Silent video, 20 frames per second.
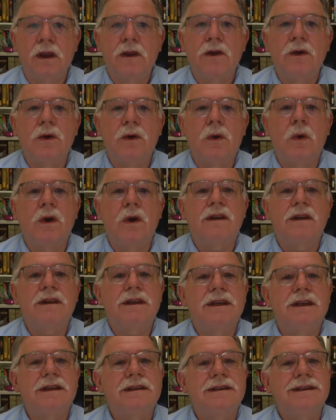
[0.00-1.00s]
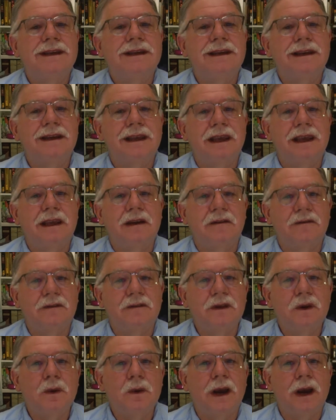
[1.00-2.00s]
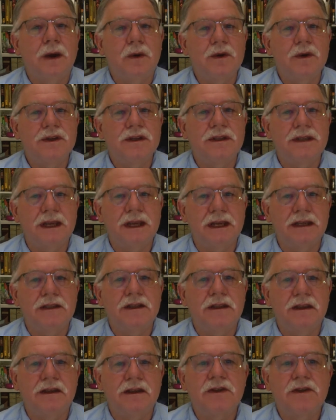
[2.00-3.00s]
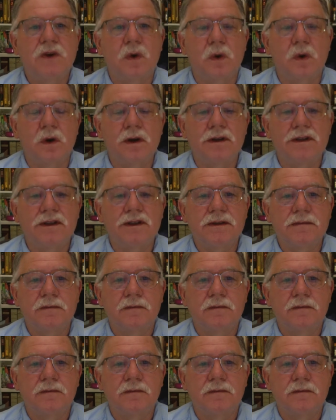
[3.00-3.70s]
You're going to need to dedicate a few hours a day to this course.